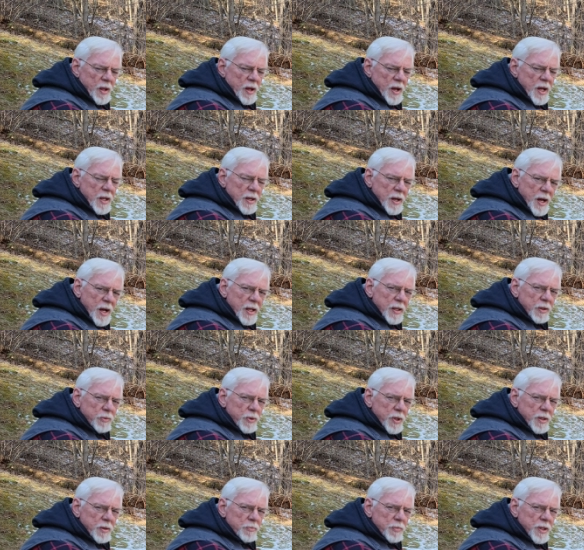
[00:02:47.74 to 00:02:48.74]
I'd highly
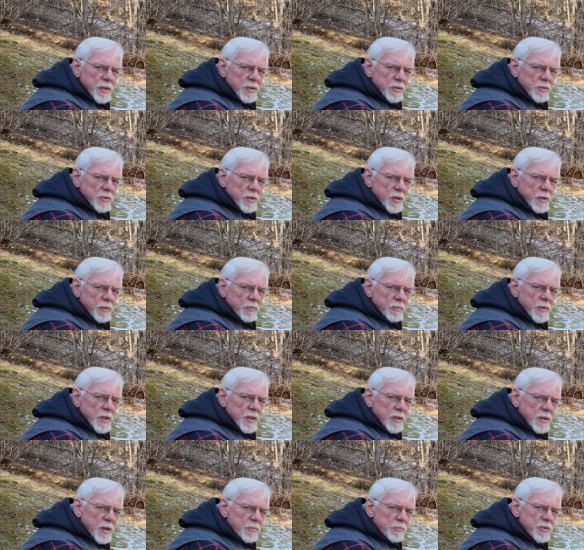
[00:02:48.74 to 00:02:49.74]
recommend this gun.
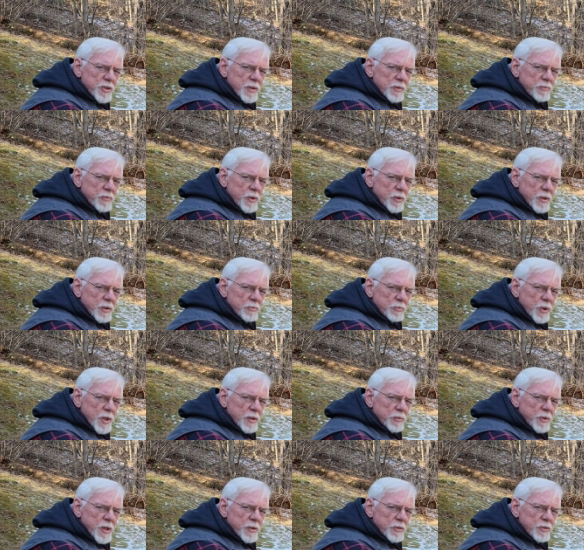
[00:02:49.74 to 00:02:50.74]
Comes in uh,
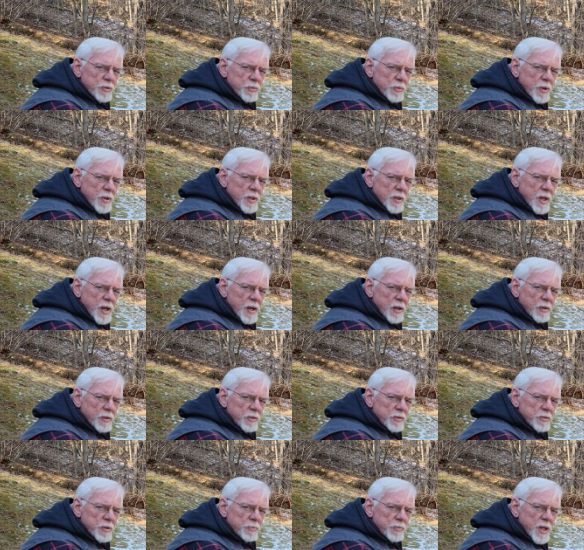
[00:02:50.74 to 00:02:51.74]
right around
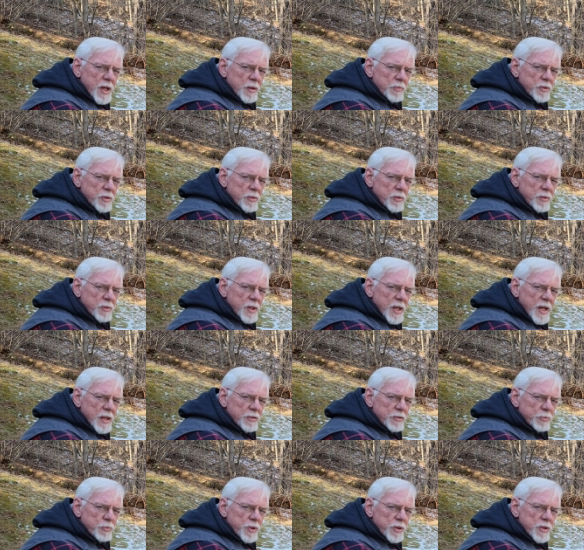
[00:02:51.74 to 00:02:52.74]
$200, sometimes a little
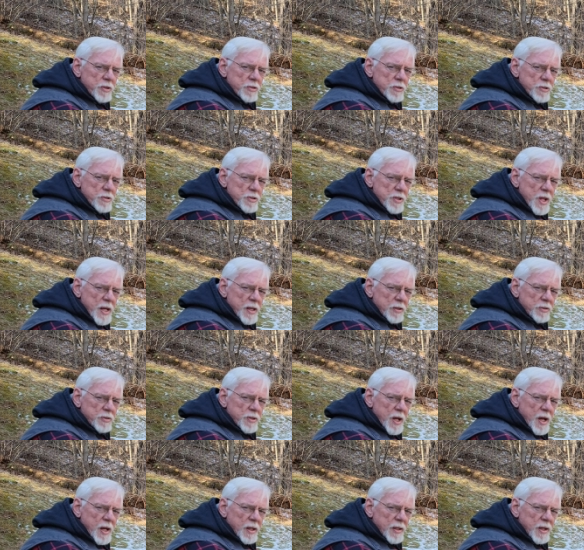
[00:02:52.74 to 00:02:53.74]
less with the synthetic
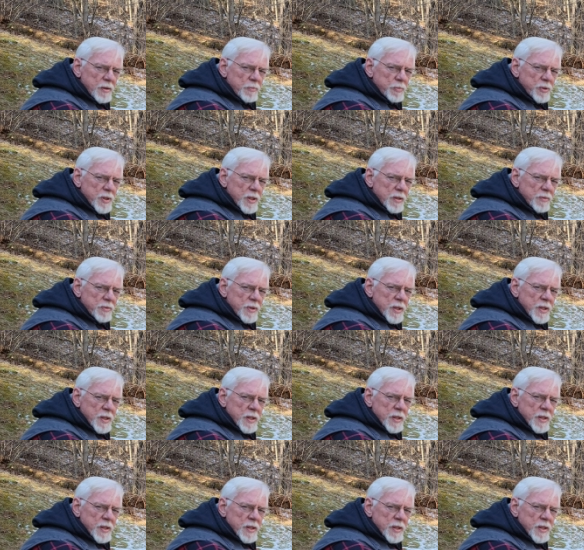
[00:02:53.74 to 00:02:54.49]
stock I believe.